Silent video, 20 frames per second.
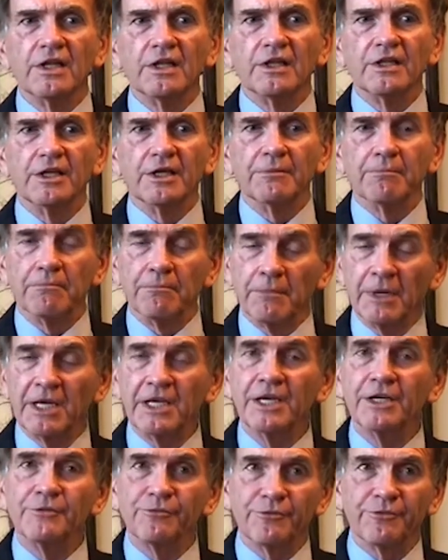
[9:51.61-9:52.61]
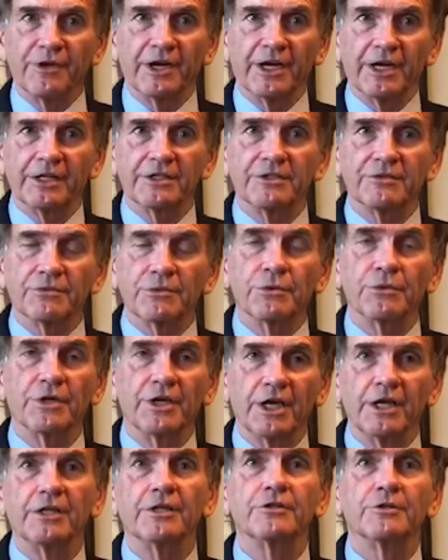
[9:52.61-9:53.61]
that may in fact have
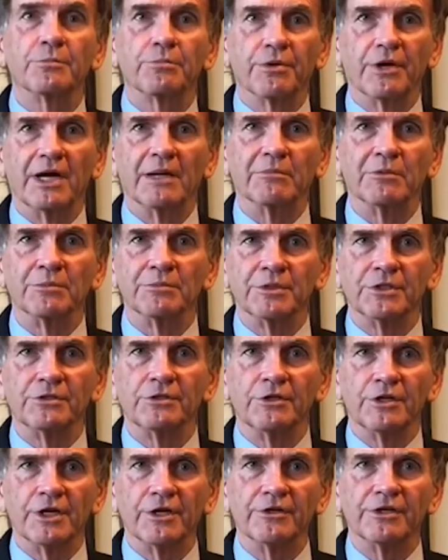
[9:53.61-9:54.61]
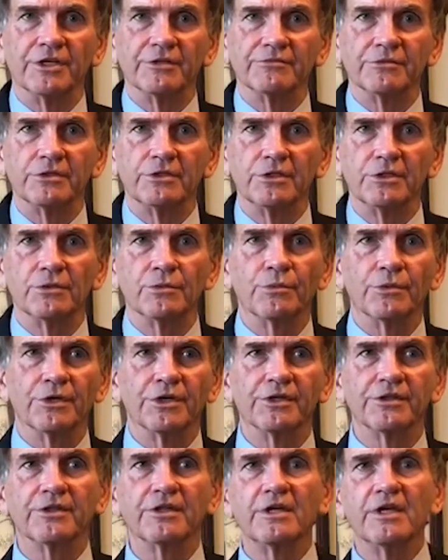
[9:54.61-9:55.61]
created the problem that you now have to deal
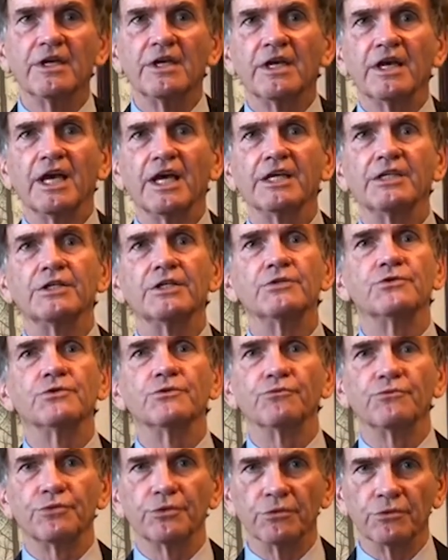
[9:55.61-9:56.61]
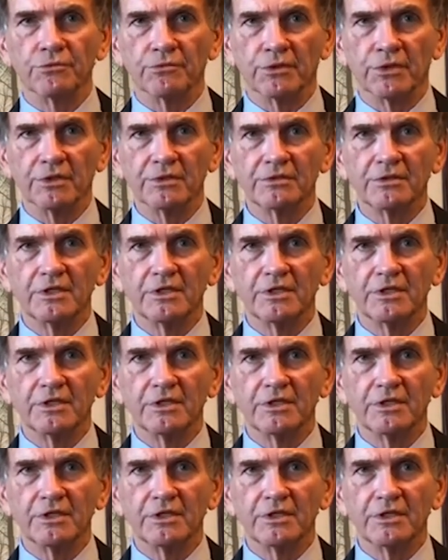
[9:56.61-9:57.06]
with a decent funeral.